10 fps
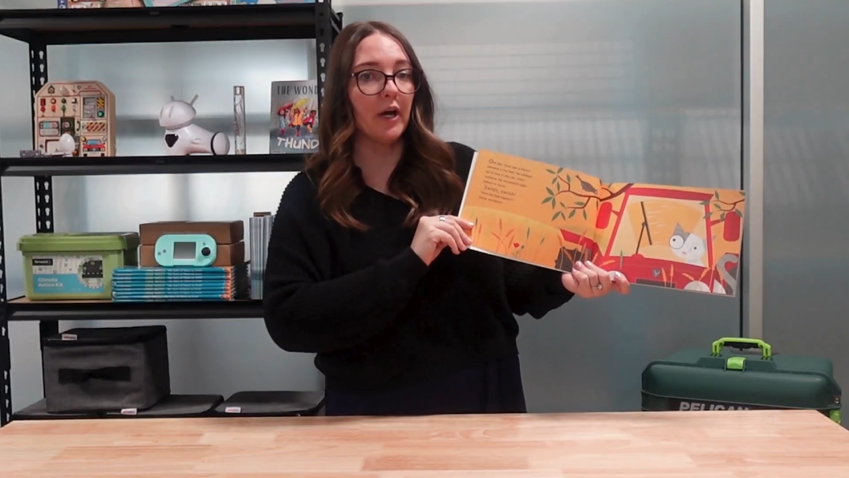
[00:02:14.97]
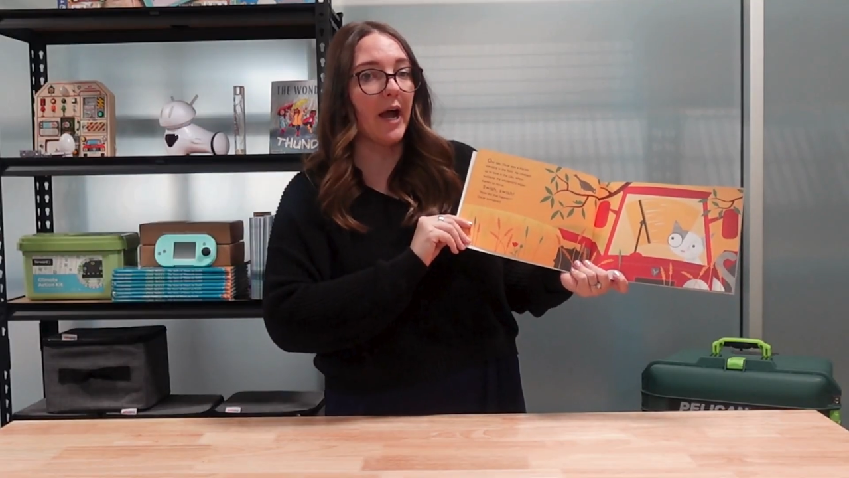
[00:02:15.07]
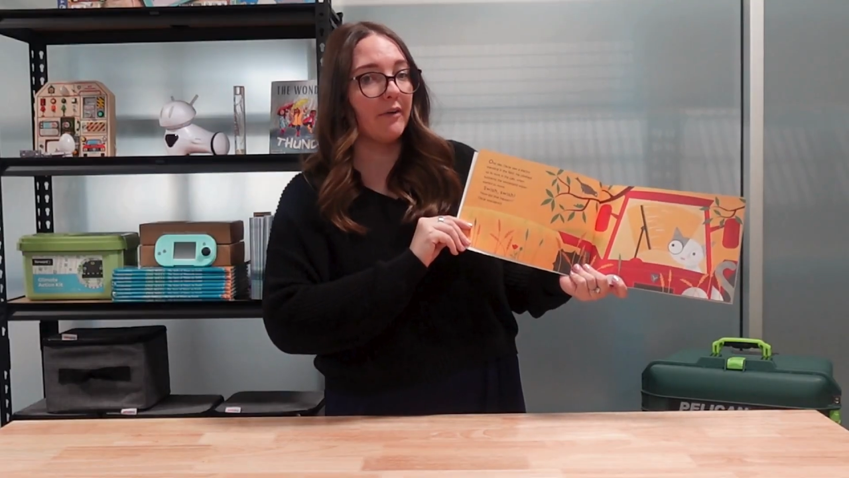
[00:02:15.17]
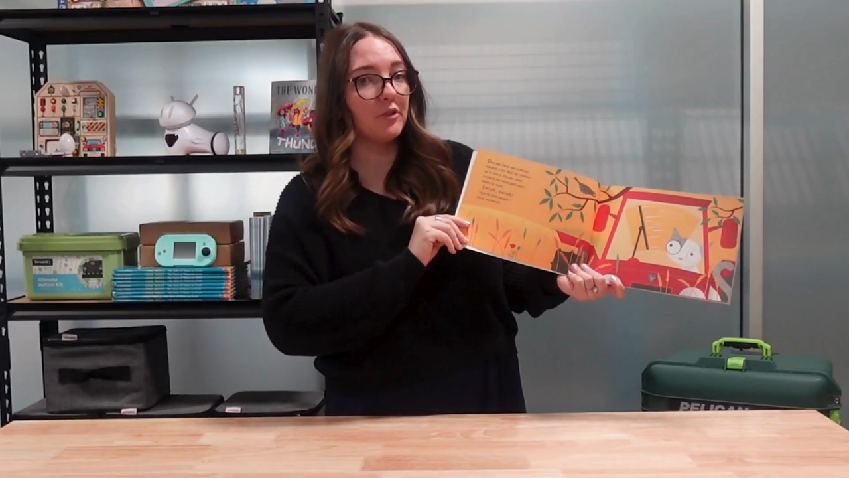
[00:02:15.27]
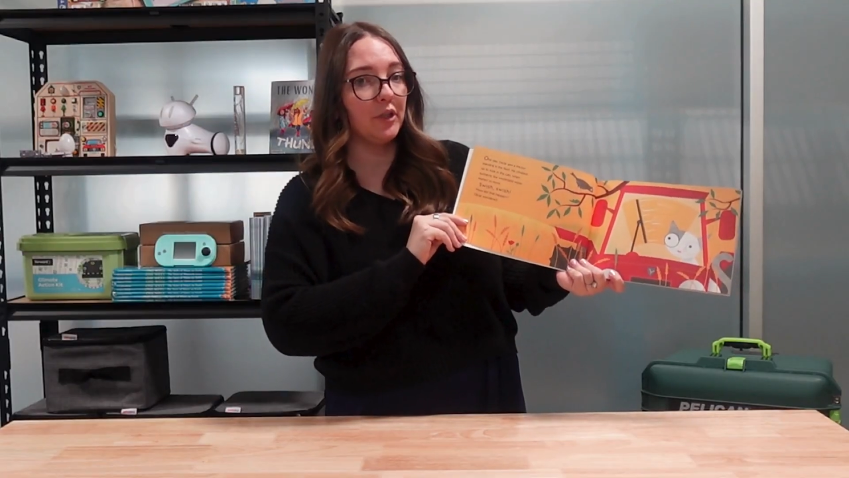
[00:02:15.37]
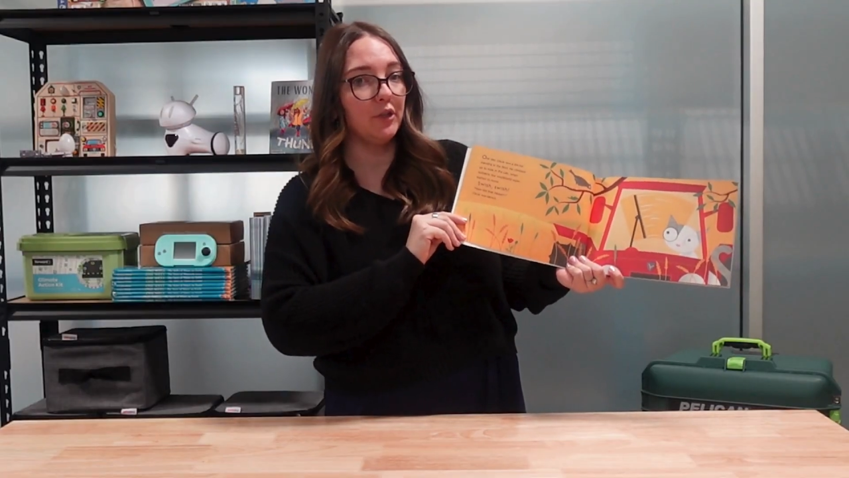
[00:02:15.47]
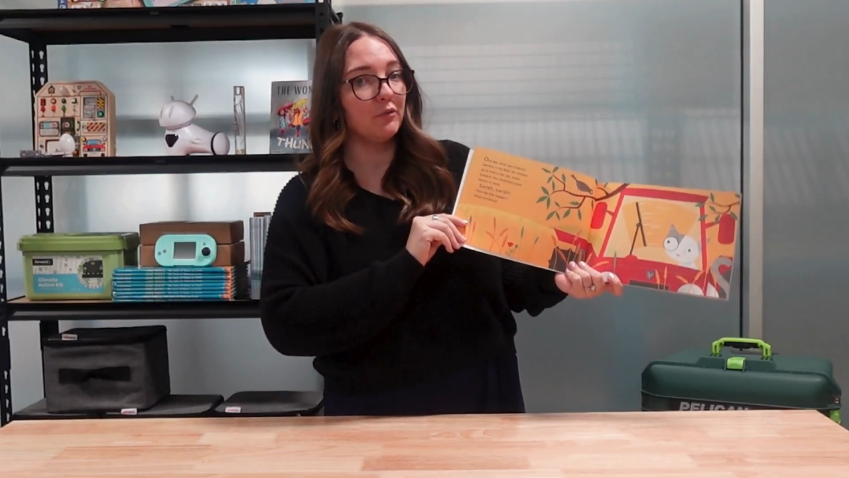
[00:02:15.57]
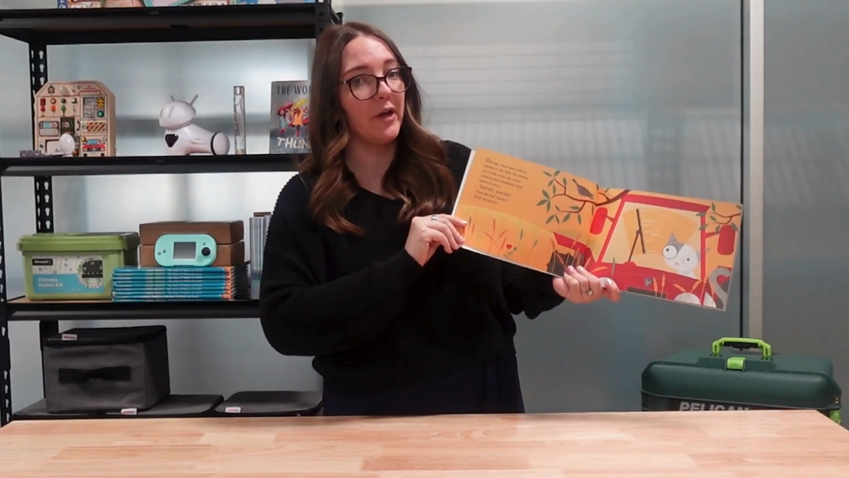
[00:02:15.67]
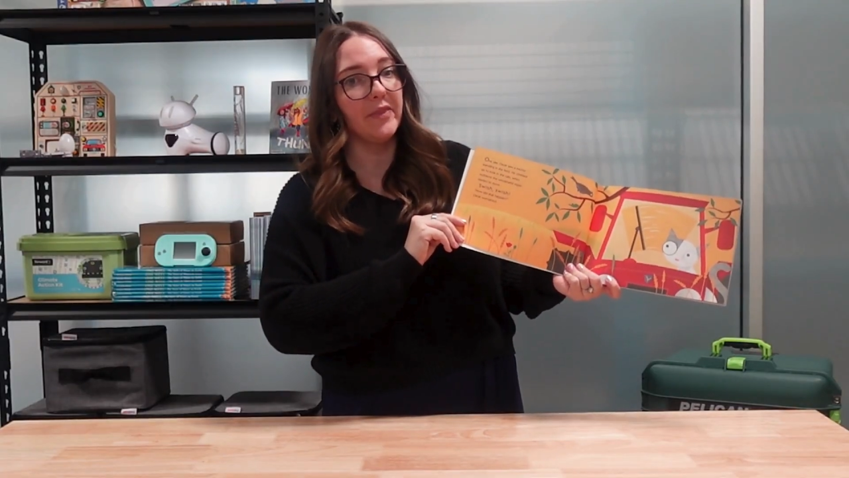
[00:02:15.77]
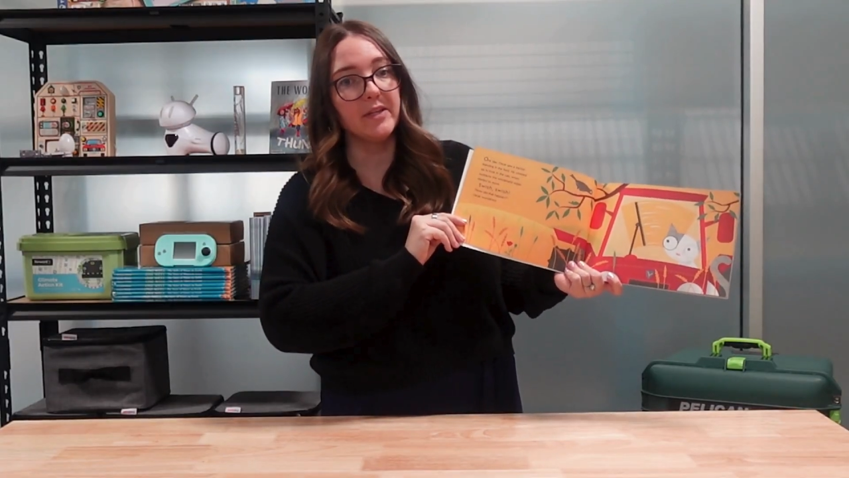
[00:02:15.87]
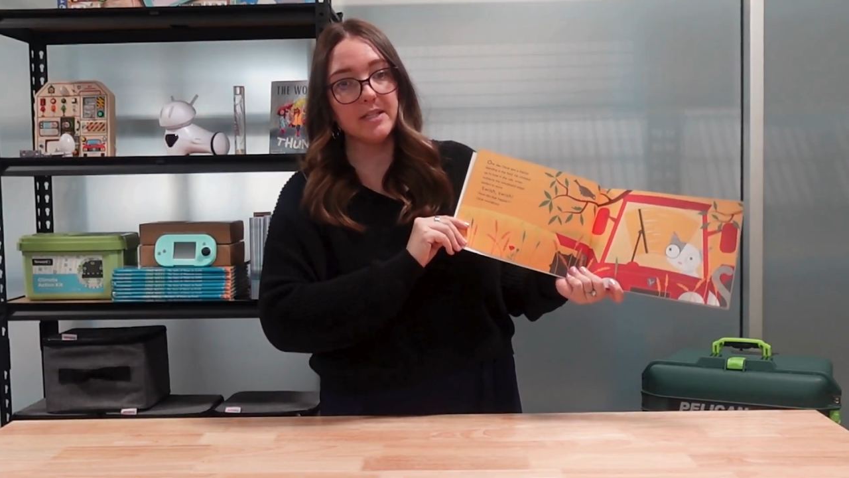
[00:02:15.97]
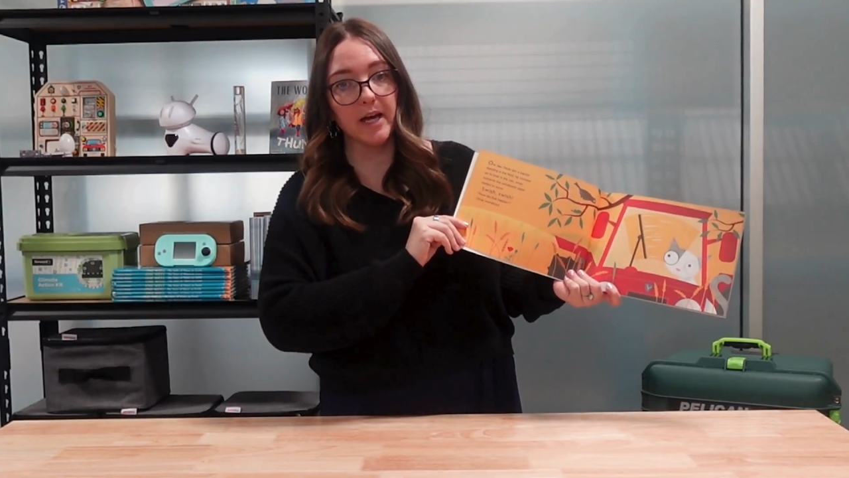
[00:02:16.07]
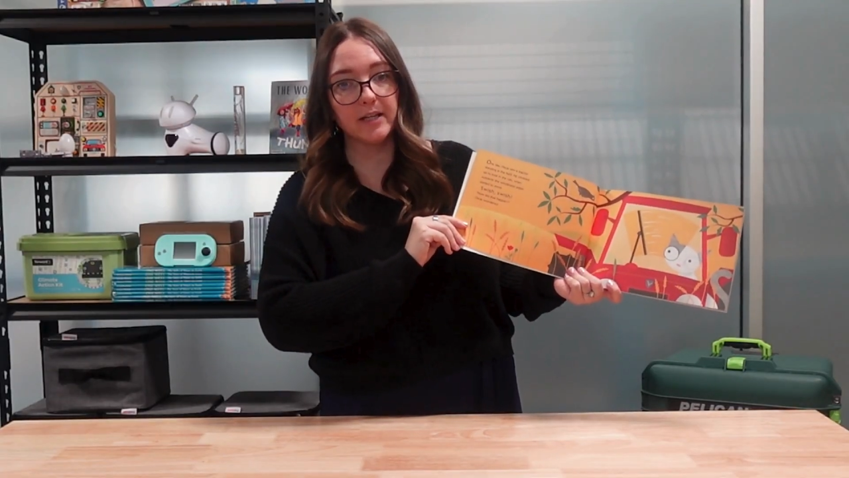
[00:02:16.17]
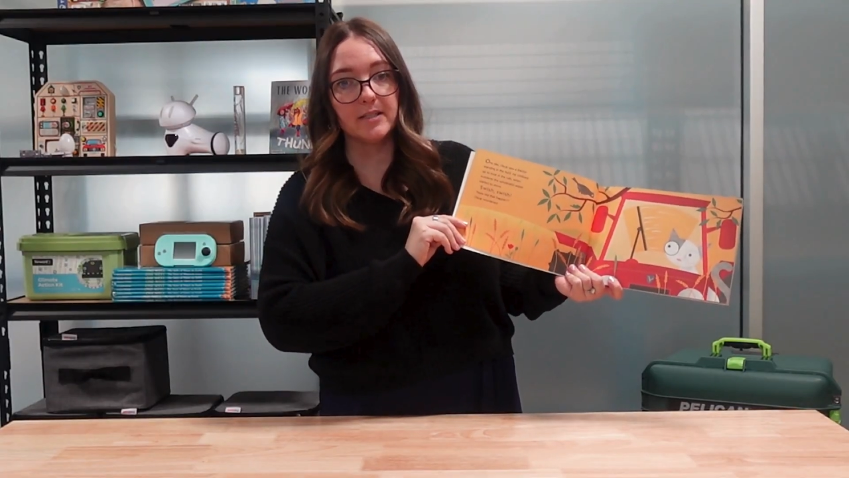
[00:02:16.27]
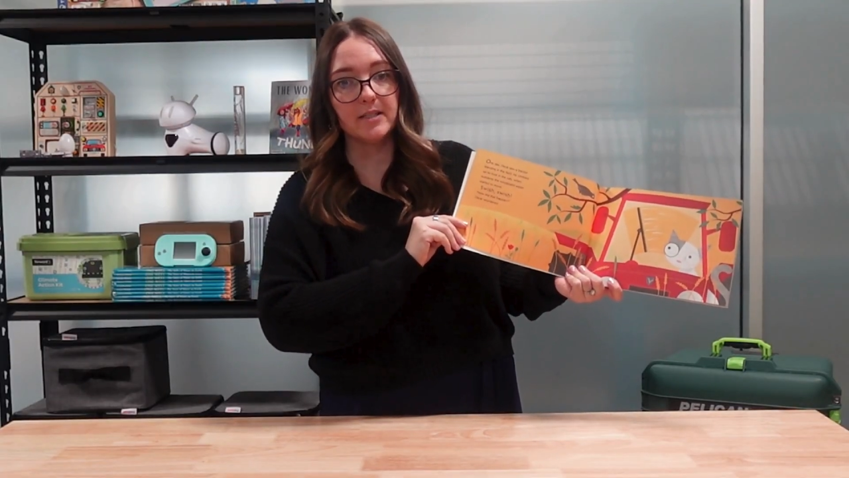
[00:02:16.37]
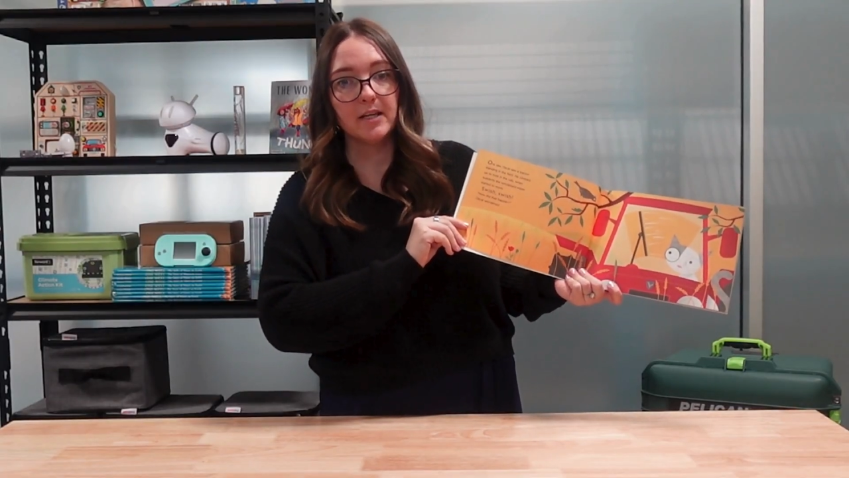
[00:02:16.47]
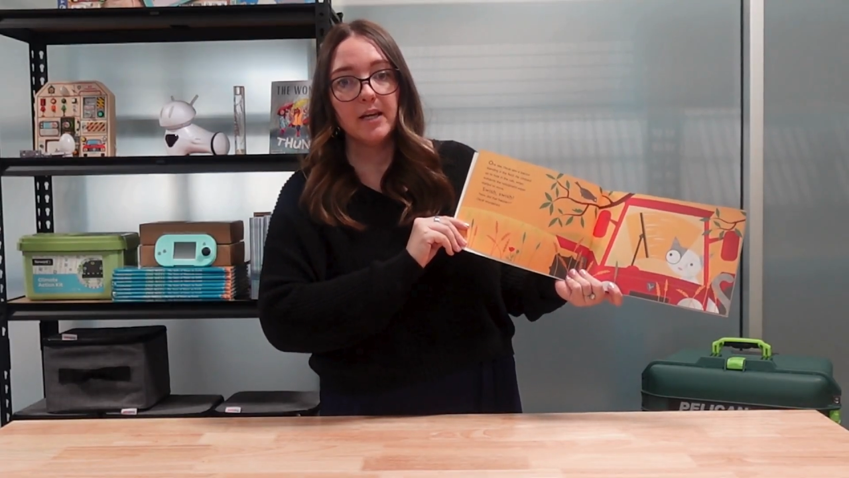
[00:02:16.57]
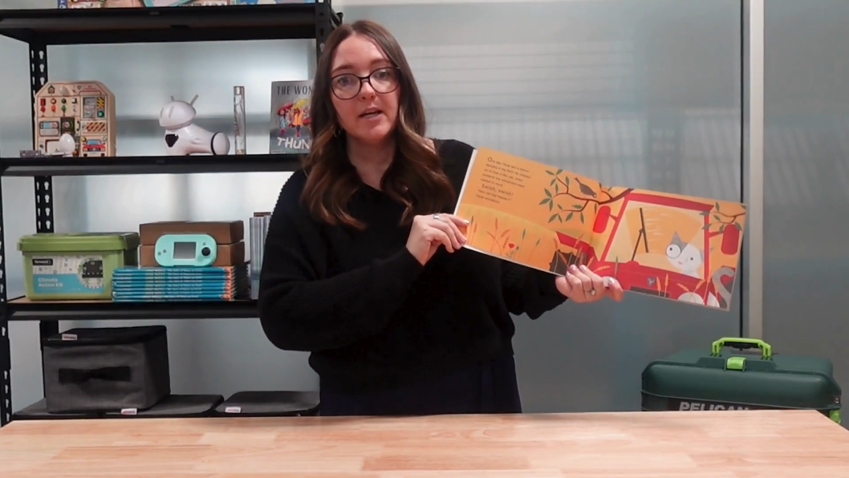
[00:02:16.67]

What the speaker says: after you've read the text.